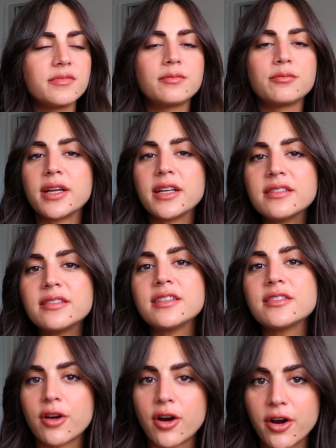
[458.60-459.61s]
pregnancy
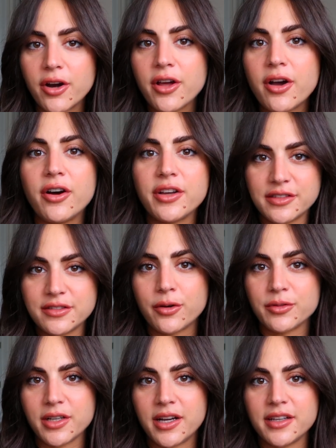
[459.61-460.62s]
is hard on its
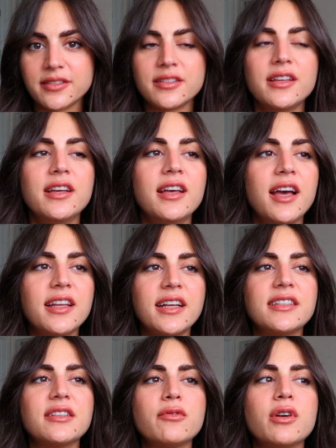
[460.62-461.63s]
own, guys. And
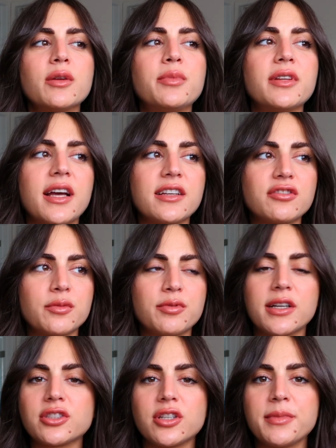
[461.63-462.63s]
I didn't want to put extra
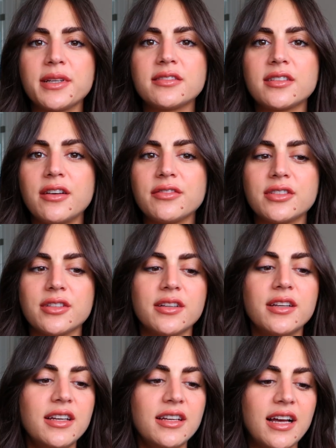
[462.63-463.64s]
pressure on myself
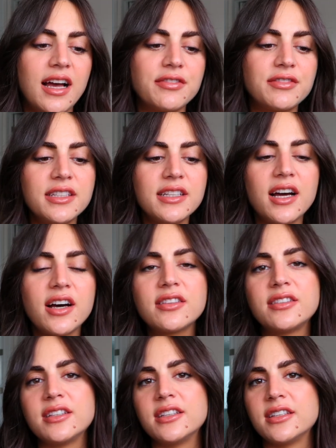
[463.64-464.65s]
to have to eat
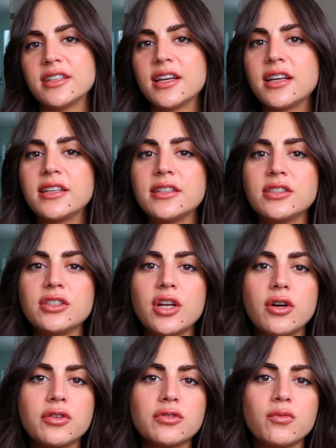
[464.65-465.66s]
healthy and, you
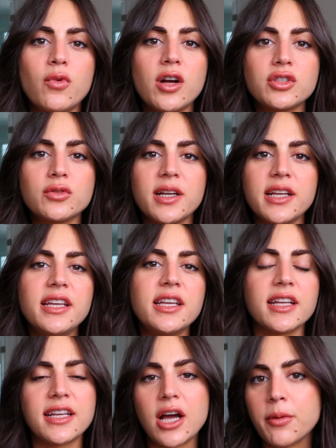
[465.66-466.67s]
know, watch what I
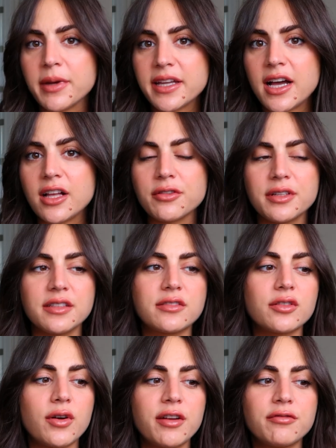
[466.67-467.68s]
eat and count my calories.
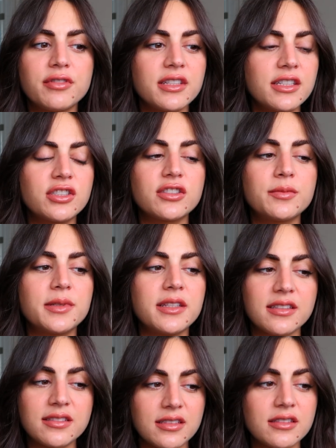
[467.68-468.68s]
So I really just
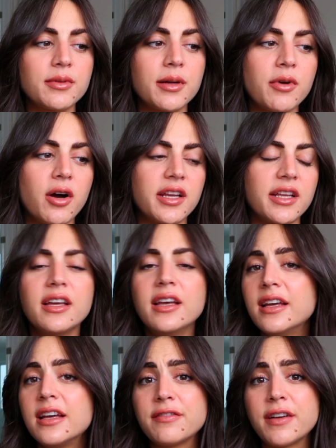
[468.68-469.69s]
been listening to my body.
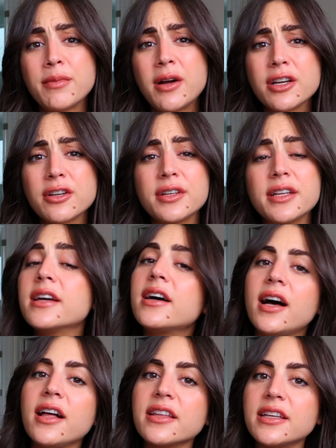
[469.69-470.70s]
If I'm hungry,
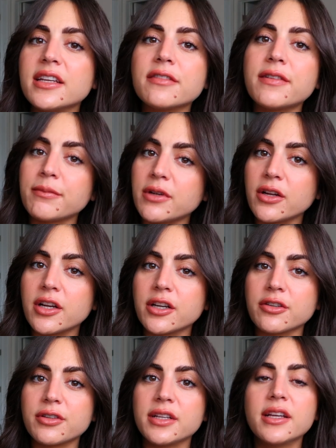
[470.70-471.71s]
I'll eat. If I'm not
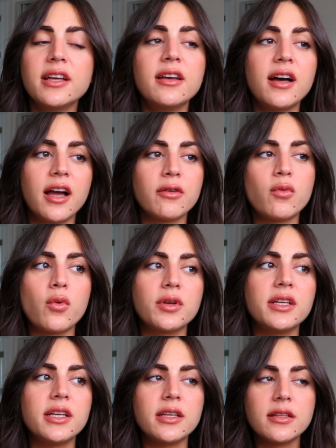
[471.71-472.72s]
hungry, I
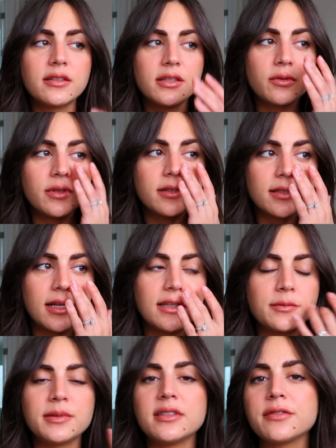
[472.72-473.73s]
won't eat. The only thing that
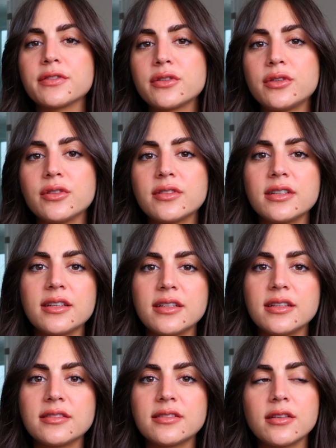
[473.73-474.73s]
has been difficult
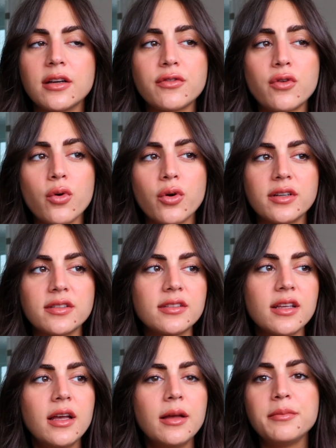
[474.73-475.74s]
is, of
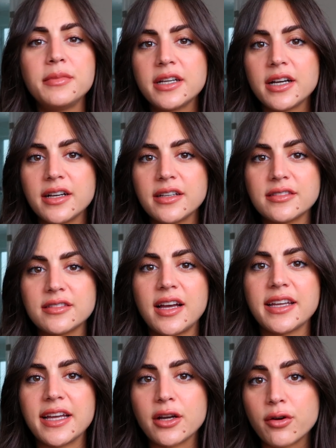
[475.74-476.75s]
course, because
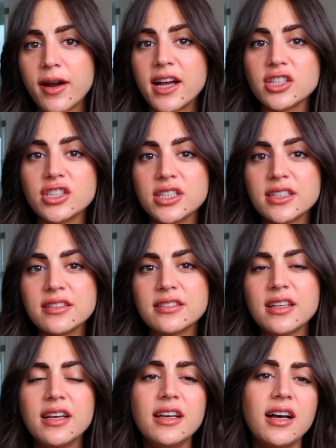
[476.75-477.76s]
I get
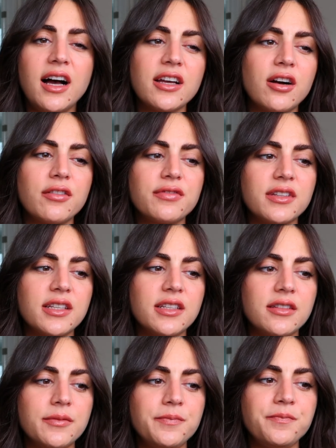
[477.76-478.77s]
crashes, I
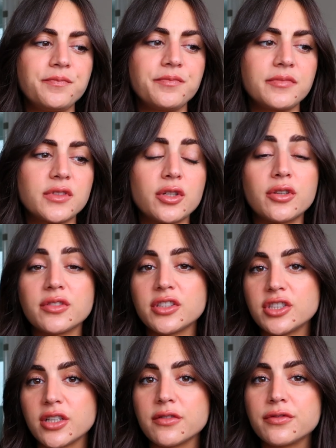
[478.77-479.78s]
often turn to
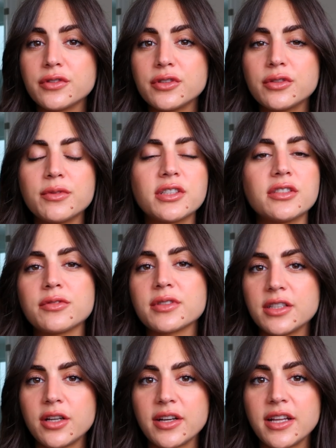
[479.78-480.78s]
junk food, which is
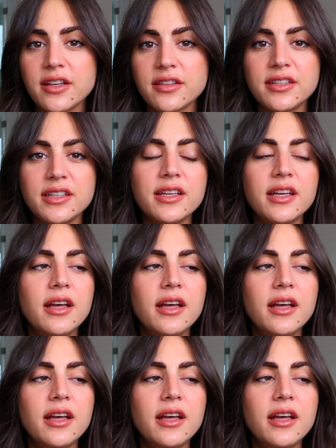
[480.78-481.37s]
really not healthy.